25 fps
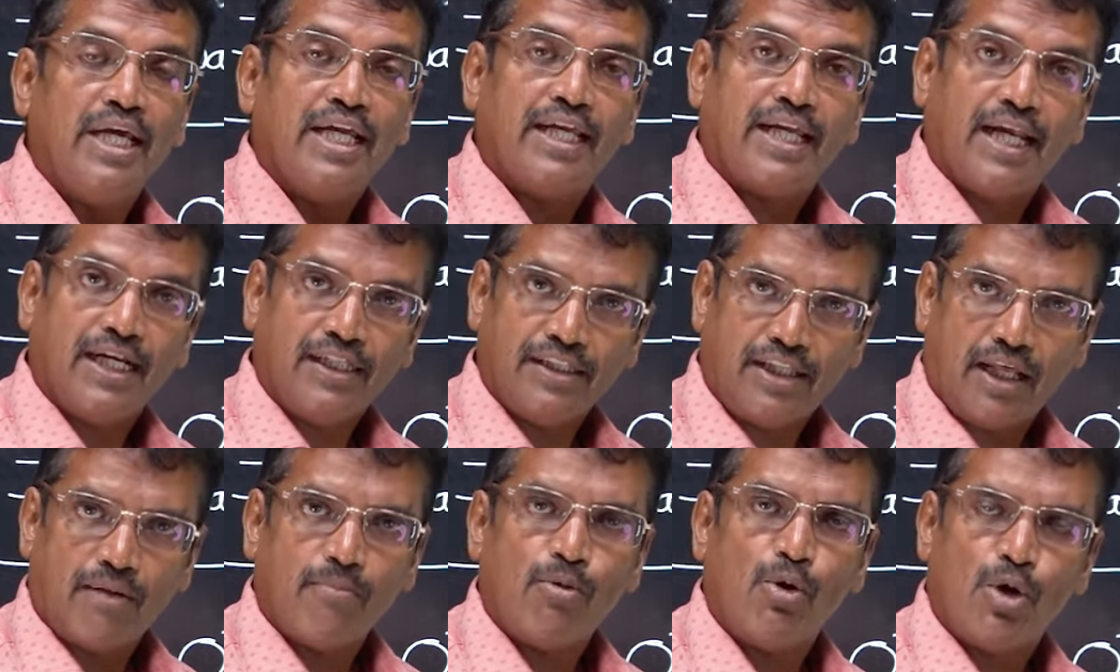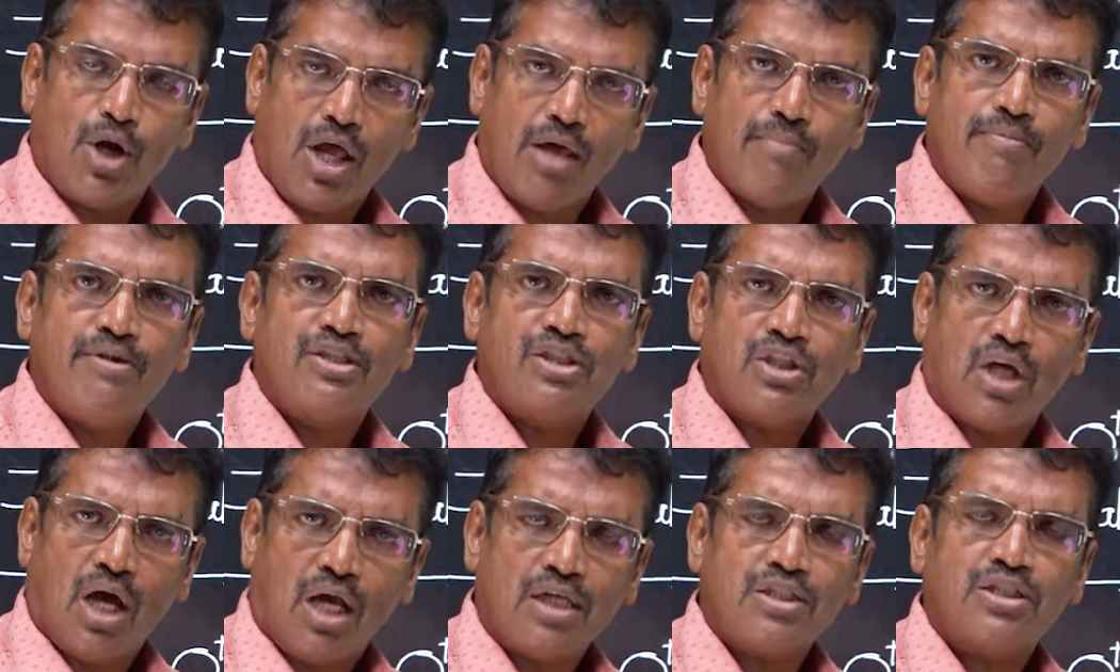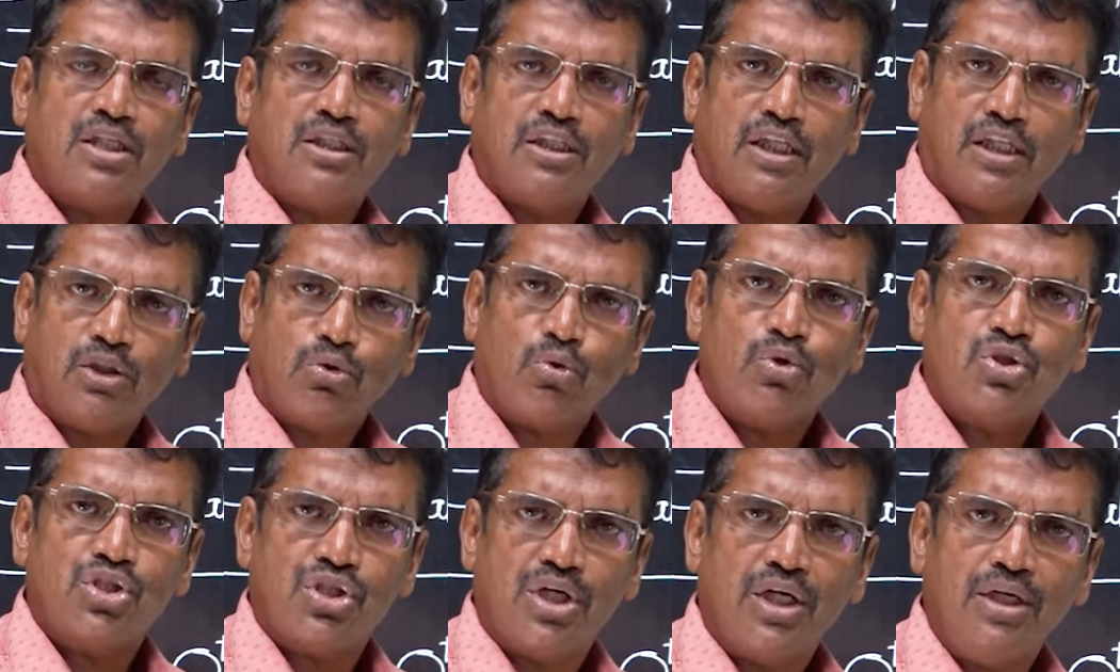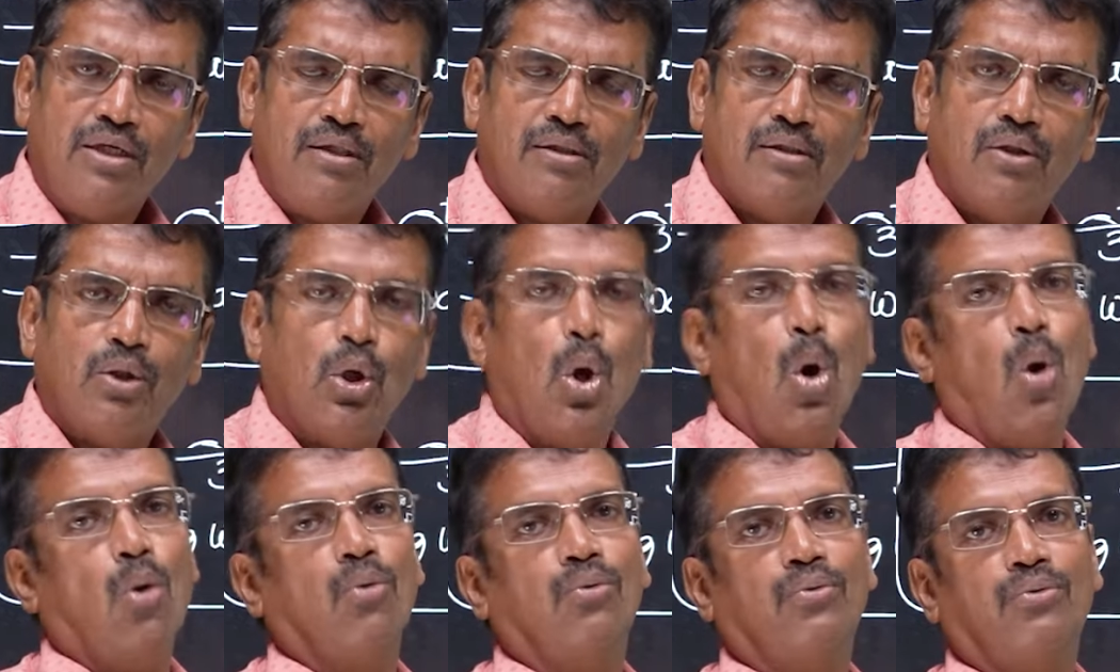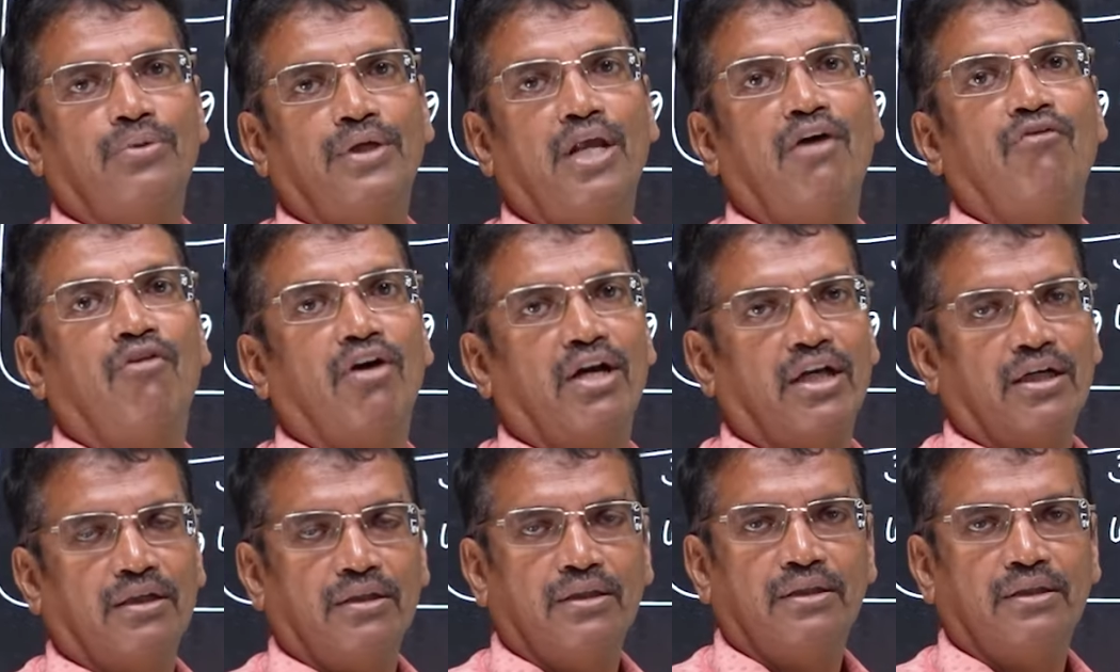Can thermodynamics answer that question? No, never.